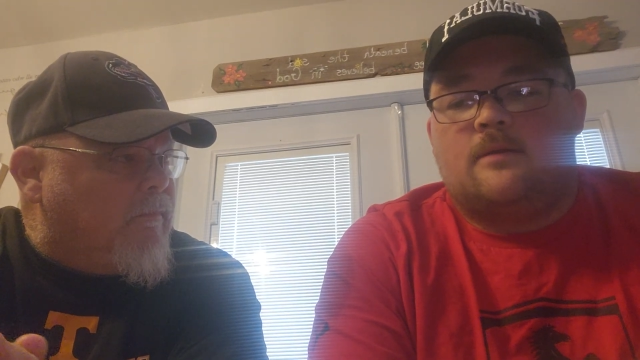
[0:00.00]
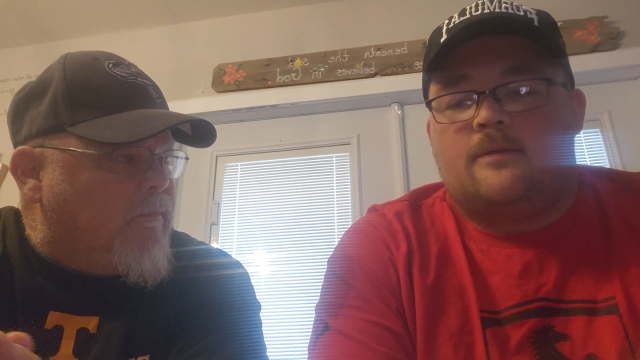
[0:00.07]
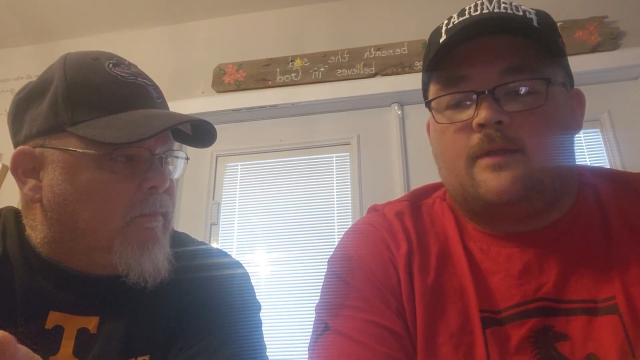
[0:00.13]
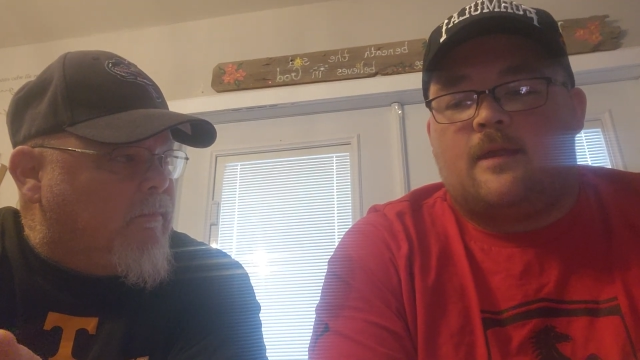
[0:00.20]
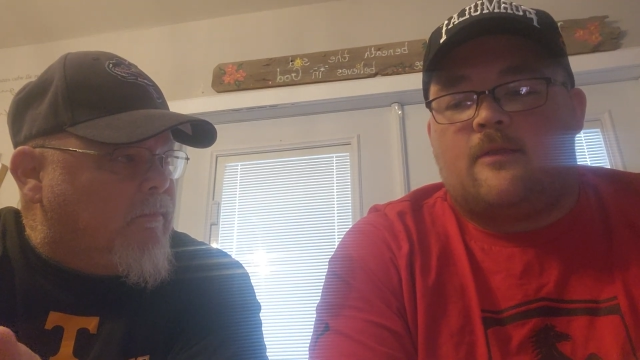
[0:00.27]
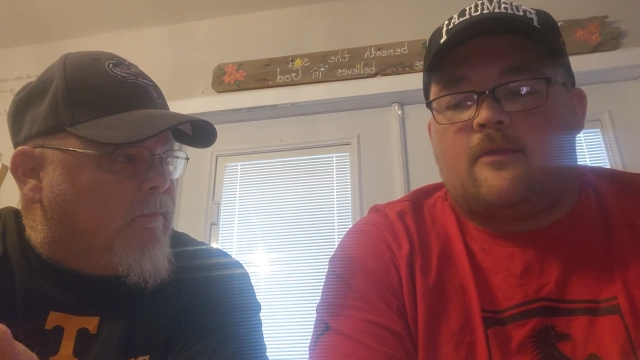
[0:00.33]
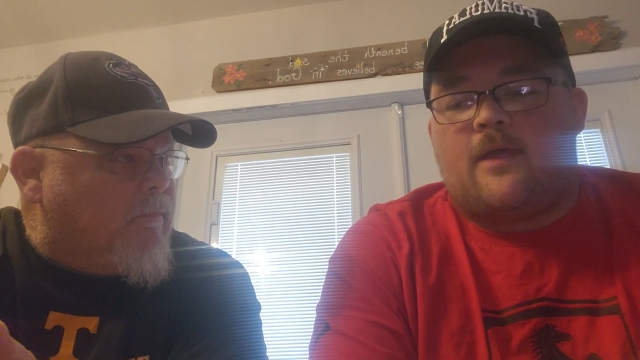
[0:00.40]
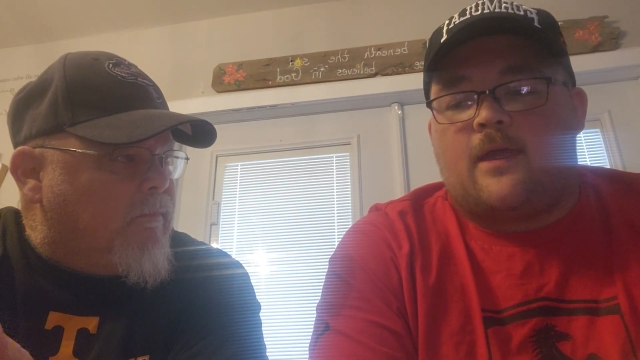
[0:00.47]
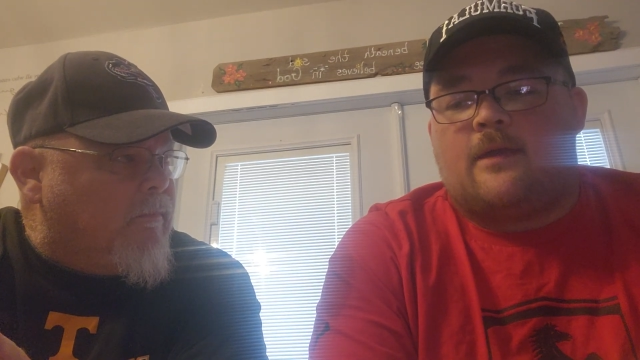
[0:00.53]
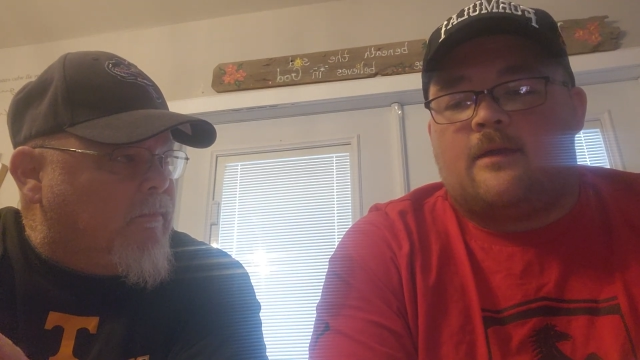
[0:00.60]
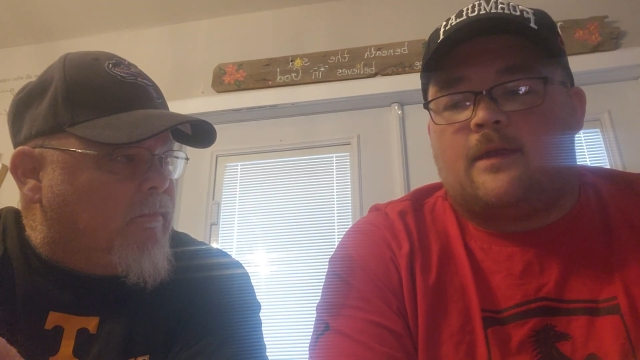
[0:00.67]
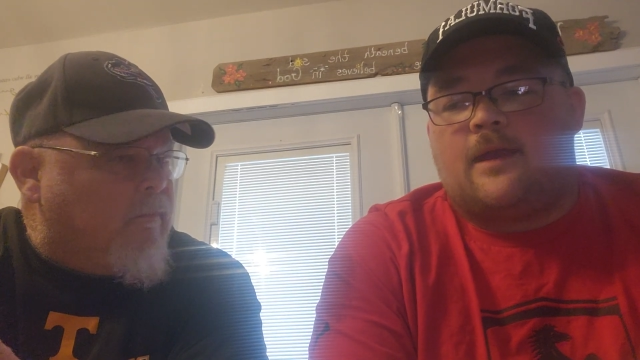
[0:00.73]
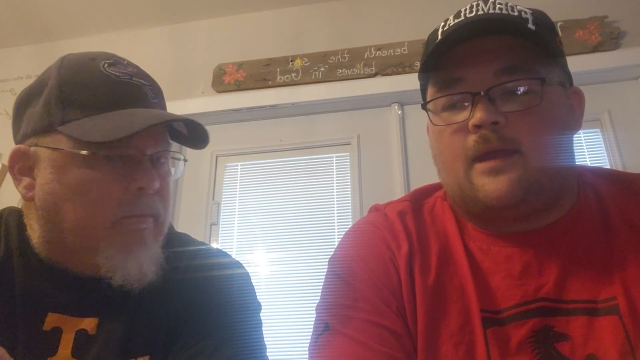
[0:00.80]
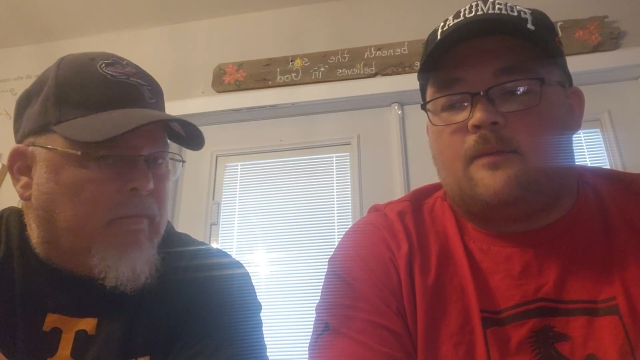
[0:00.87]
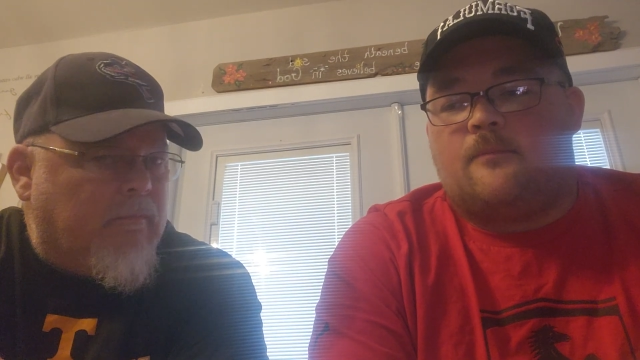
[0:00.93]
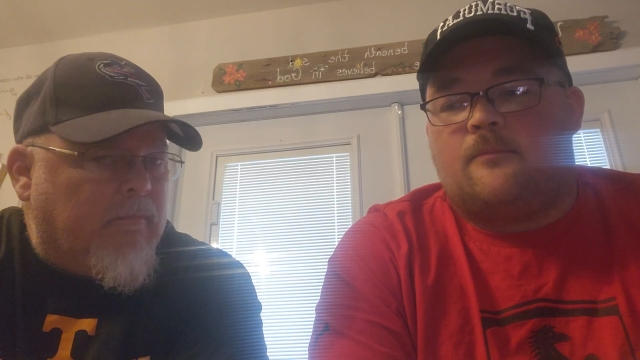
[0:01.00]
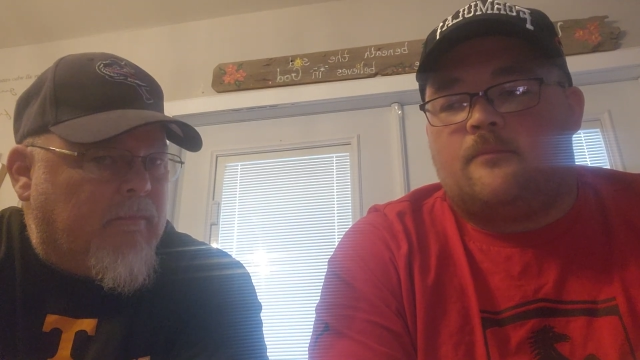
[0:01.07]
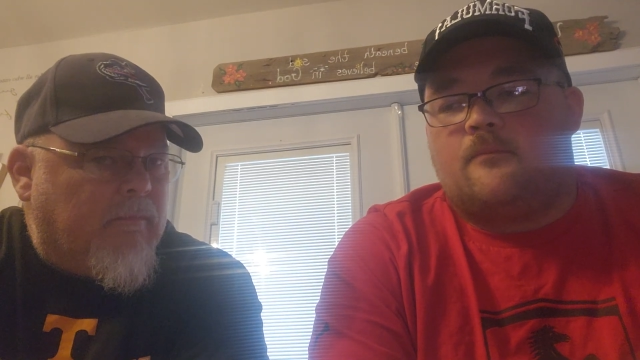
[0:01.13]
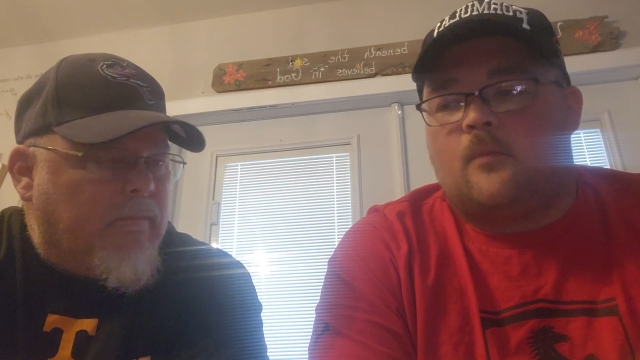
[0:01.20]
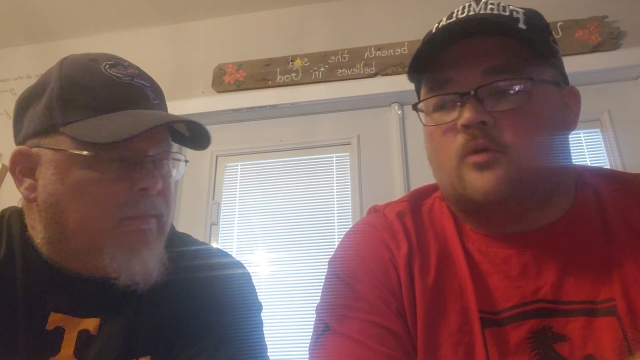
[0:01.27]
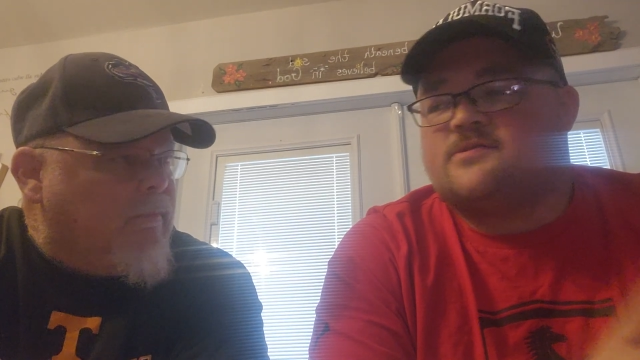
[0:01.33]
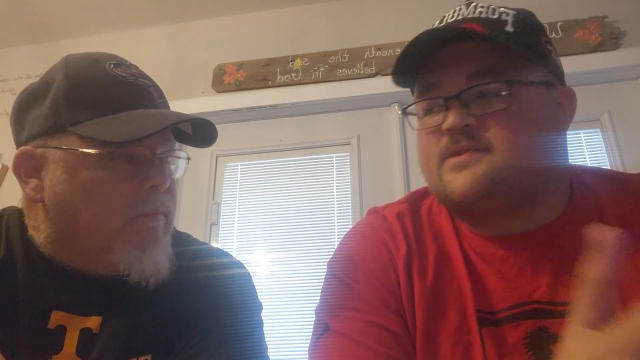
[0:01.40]
they can get
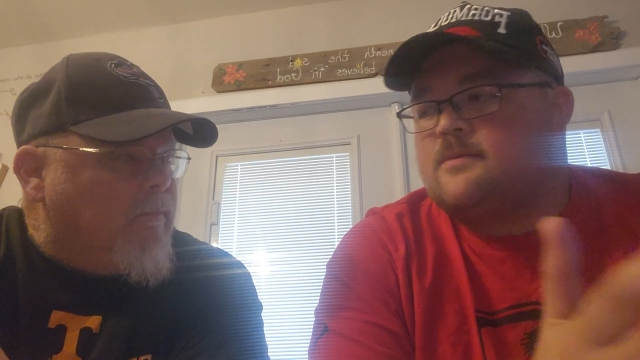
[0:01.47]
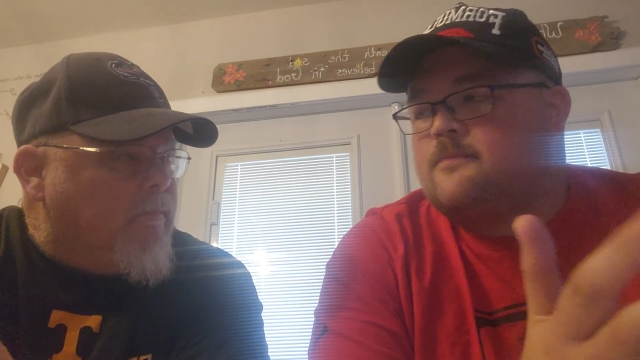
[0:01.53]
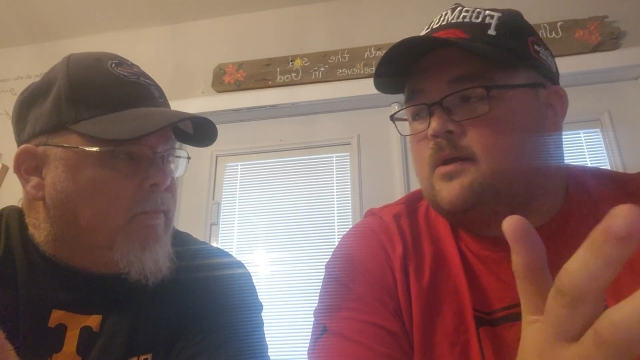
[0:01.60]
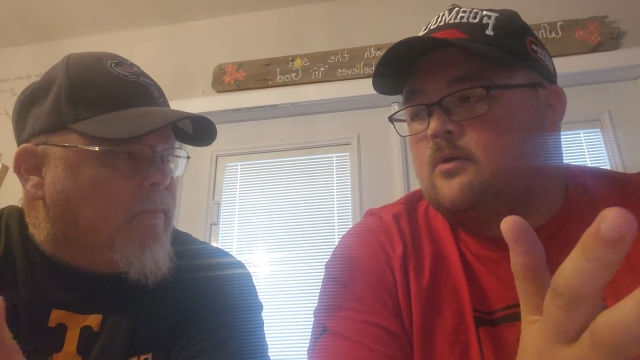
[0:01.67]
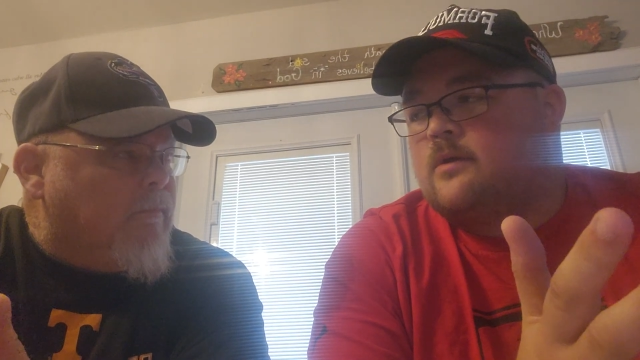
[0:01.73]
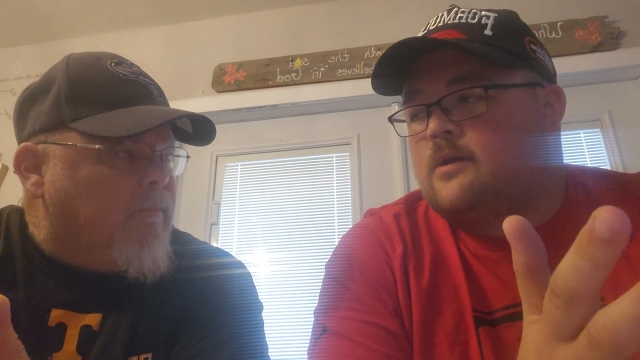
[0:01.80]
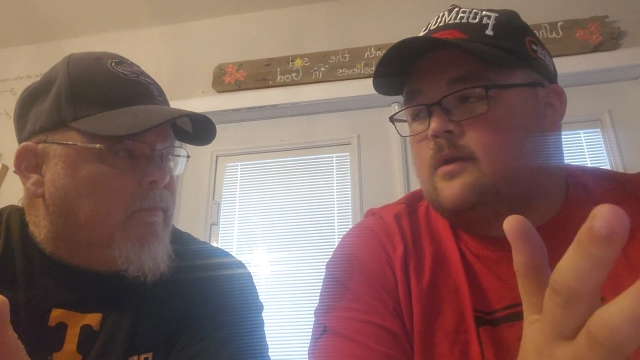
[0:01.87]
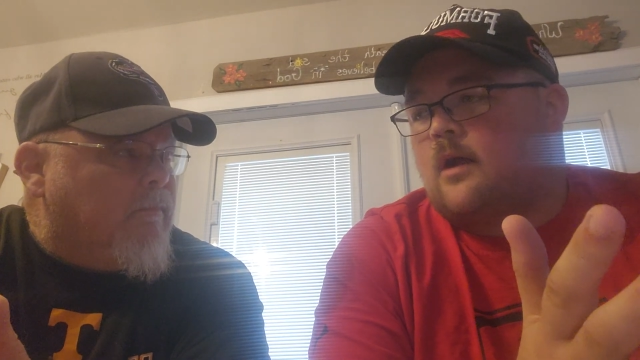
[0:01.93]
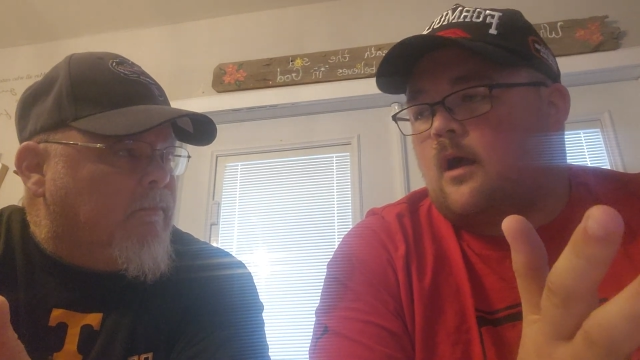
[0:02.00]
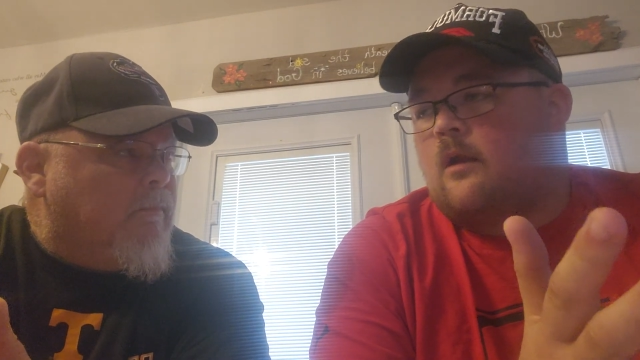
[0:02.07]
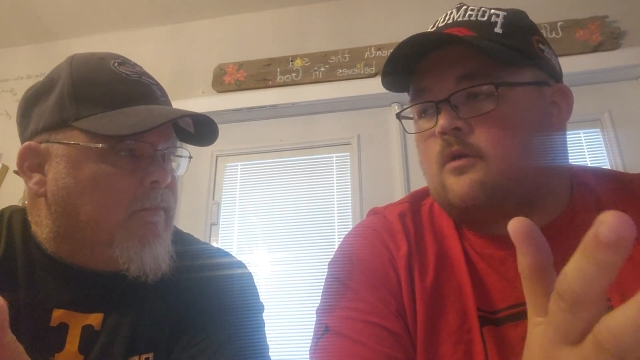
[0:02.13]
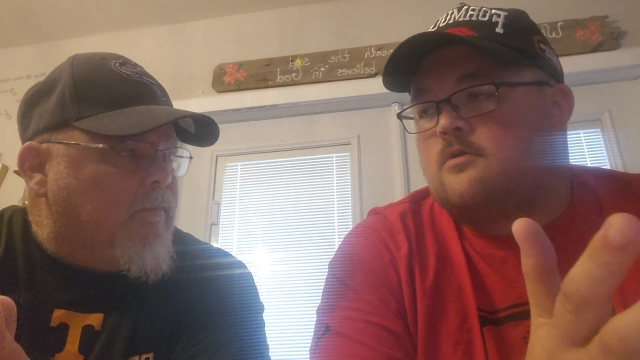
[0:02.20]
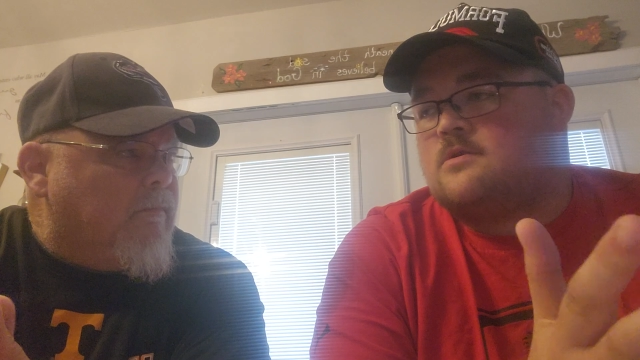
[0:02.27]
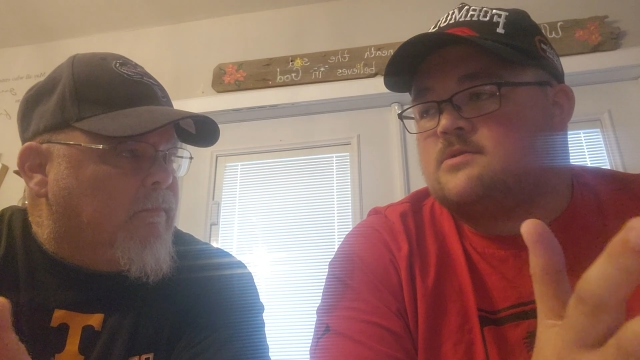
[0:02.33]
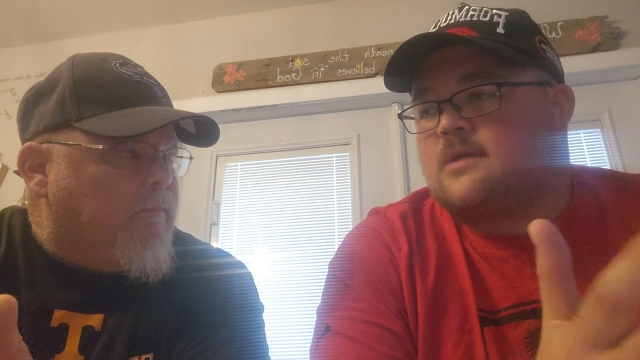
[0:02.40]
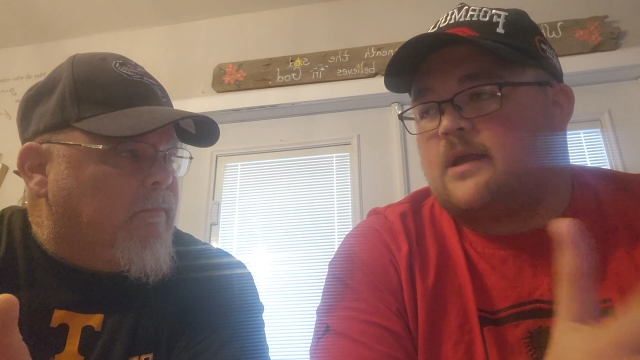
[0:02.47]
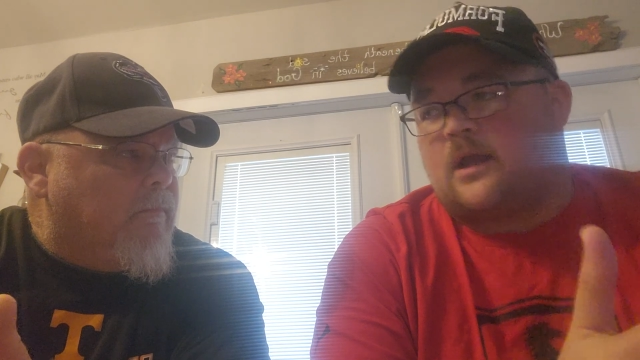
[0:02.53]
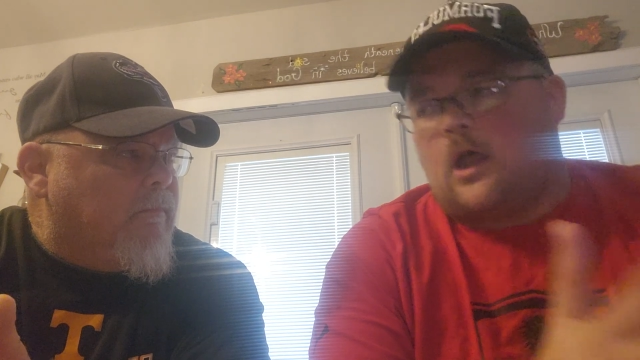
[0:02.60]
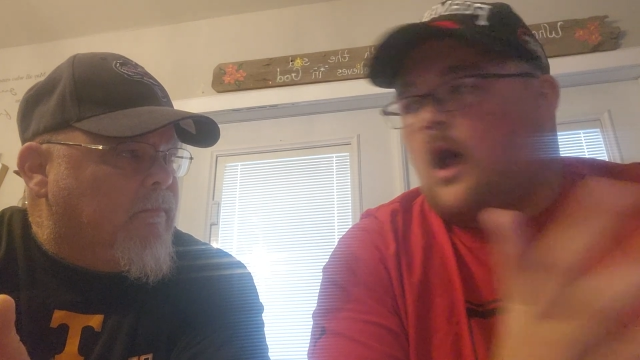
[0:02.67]
multi-million dollars in